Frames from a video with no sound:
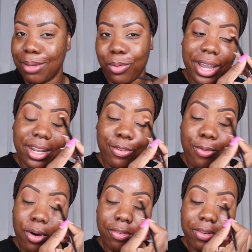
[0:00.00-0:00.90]
I've been waiting
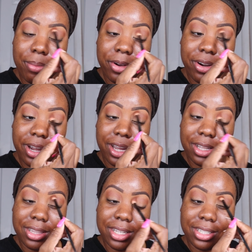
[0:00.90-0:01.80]
for from her,
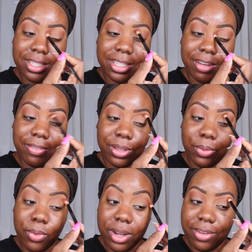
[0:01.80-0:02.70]
and this is definitely
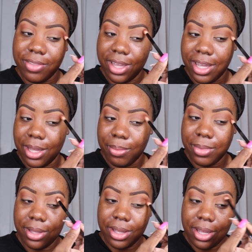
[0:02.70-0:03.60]
one of
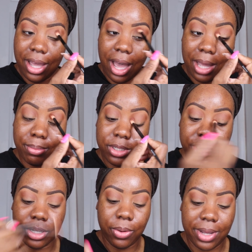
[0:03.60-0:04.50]
them. I'm
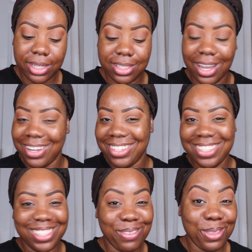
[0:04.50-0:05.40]
so excited
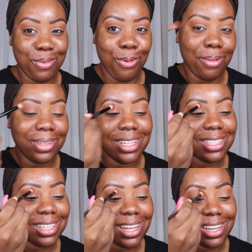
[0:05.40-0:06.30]
to see what the formula
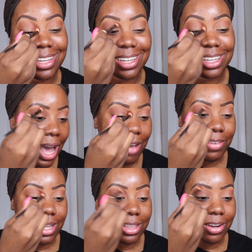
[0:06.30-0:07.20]
is like. I
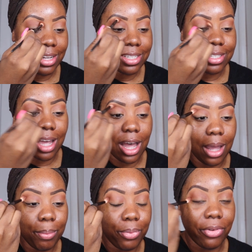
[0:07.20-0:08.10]
feel like there are
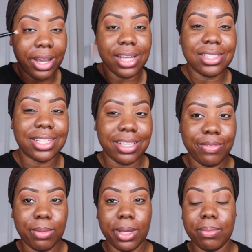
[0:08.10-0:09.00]
some brands that
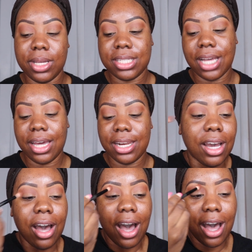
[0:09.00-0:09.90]
definitely make me excited.
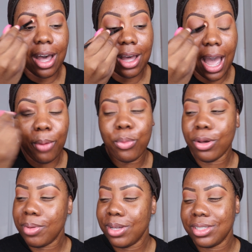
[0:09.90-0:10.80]
I
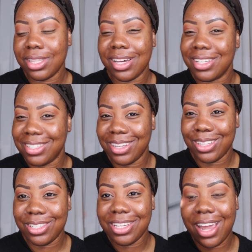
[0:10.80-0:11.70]
will be using the
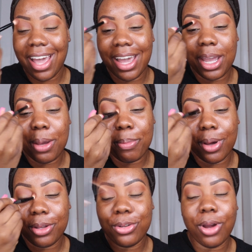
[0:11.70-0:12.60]
concealer today,
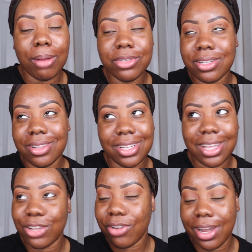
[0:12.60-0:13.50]
but you know, I'm just gonna let
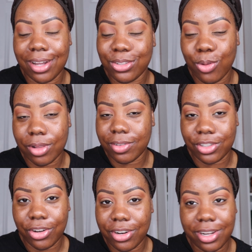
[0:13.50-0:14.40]
that dry down to all of
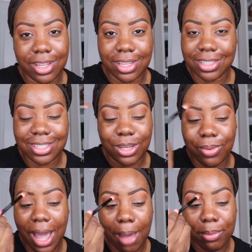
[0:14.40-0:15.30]
eternity and then see
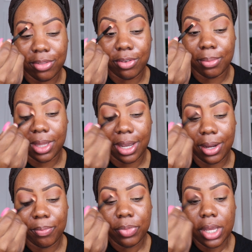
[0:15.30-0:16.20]
what happens from
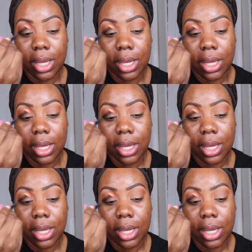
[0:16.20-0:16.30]
there.